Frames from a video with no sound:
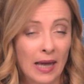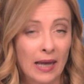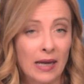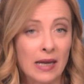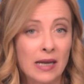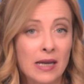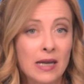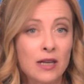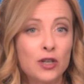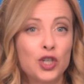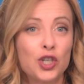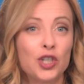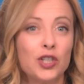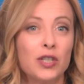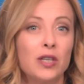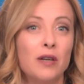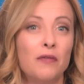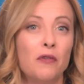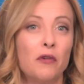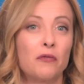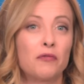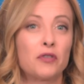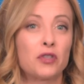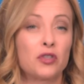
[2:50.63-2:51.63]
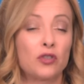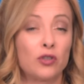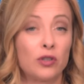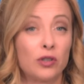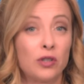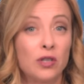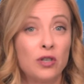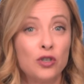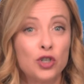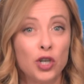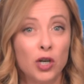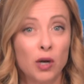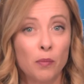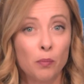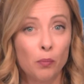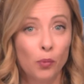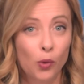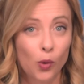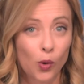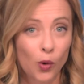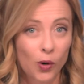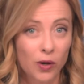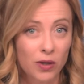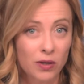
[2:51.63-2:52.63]
an initiative of strategic
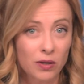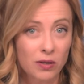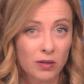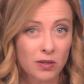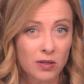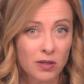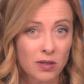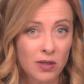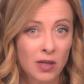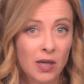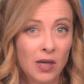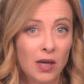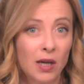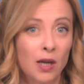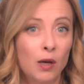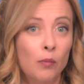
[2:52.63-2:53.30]
importance